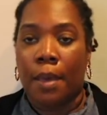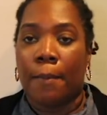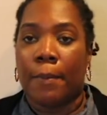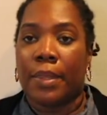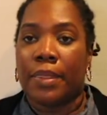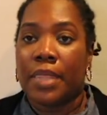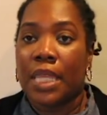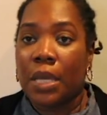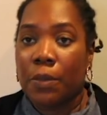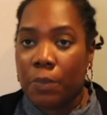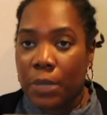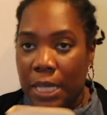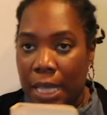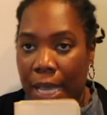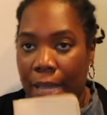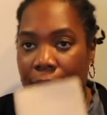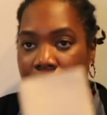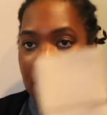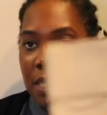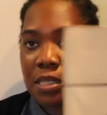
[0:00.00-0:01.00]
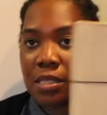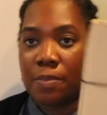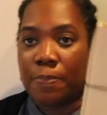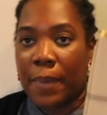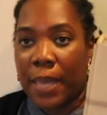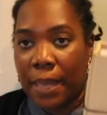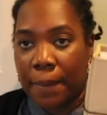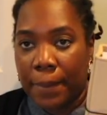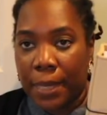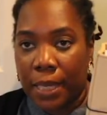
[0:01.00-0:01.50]
But then we got this
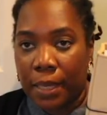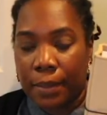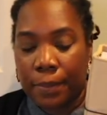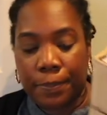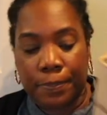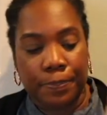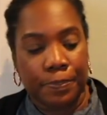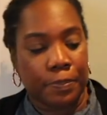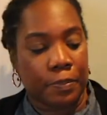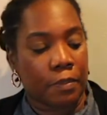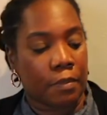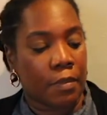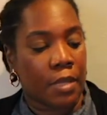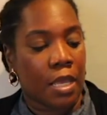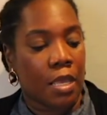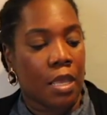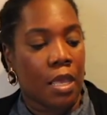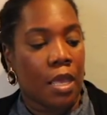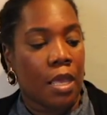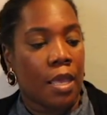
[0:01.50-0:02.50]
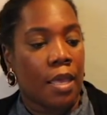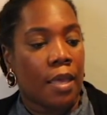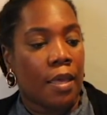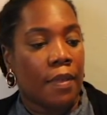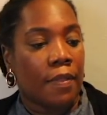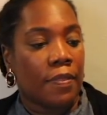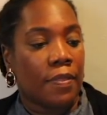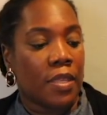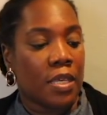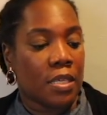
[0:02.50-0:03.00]
baby.
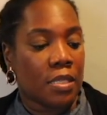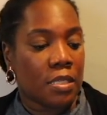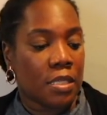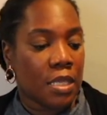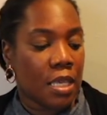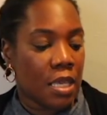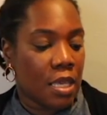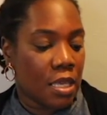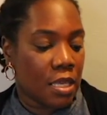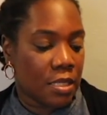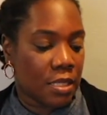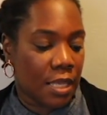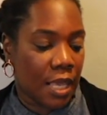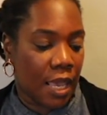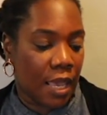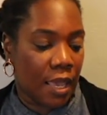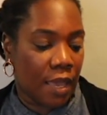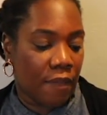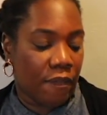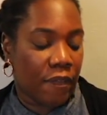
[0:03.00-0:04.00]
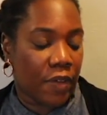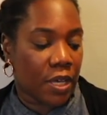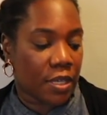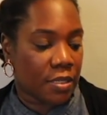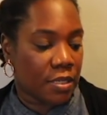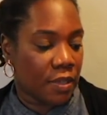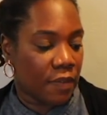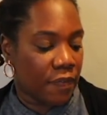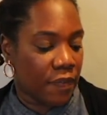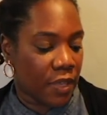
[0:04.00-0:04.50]
This is a
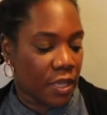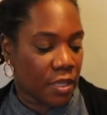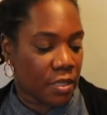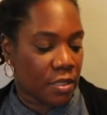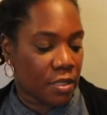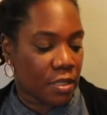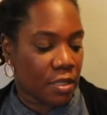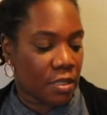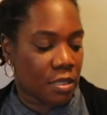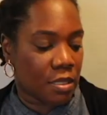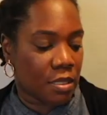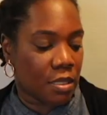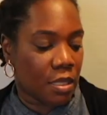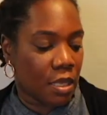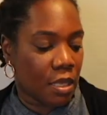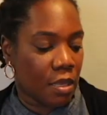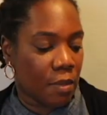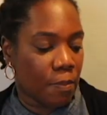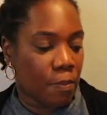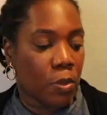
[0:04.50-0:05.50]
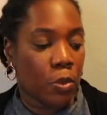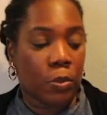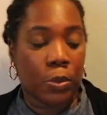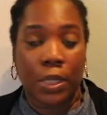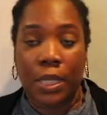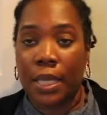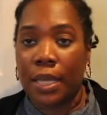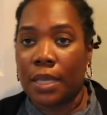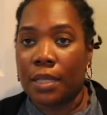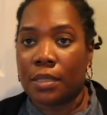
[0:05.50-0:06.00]
Foxy Fix. This is the
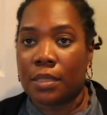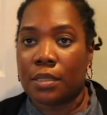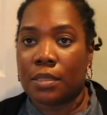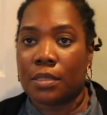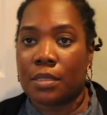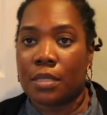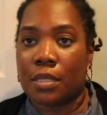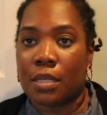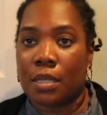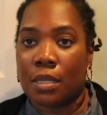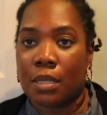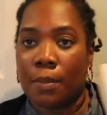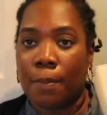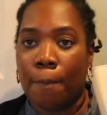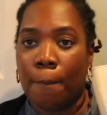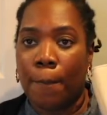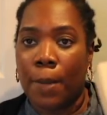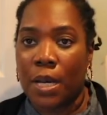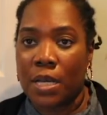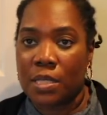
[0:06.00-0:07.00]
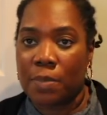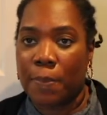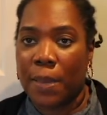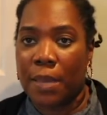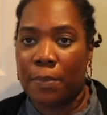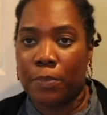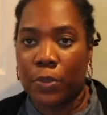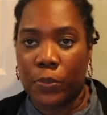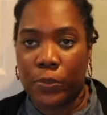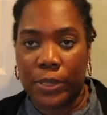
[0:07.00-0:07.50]
Moonlit, Boss
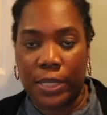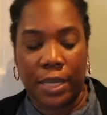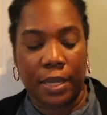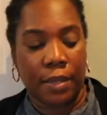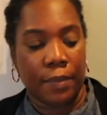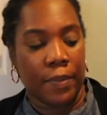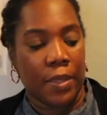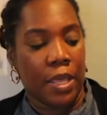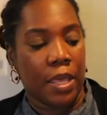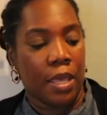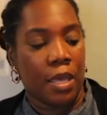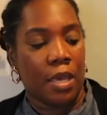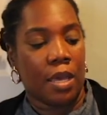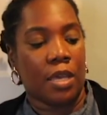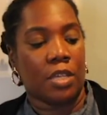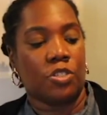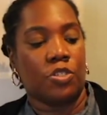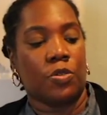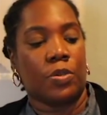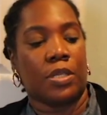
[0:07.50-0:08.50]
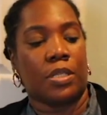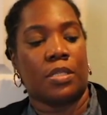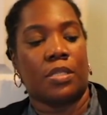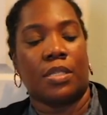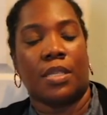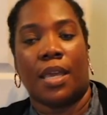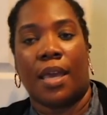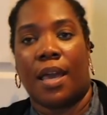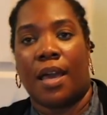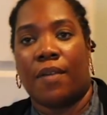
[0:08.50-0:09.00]
Babe Moonlit. As you can
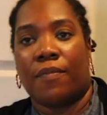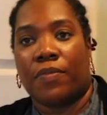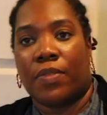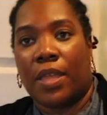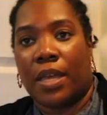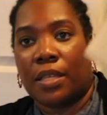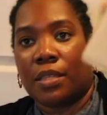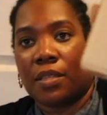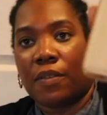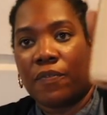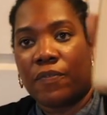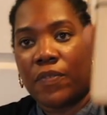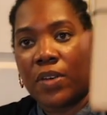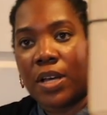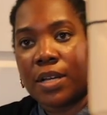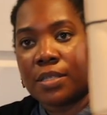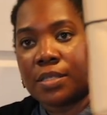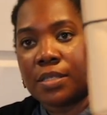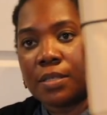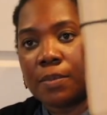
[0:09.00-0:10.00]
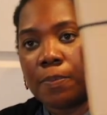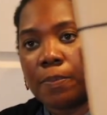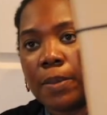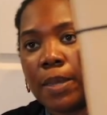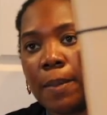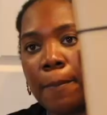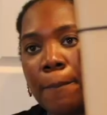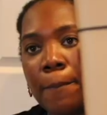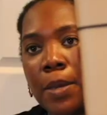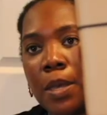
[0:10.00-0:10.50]
see, I have like the Fox and
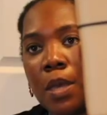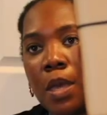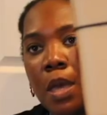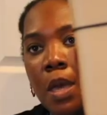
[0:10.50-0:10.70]
Pip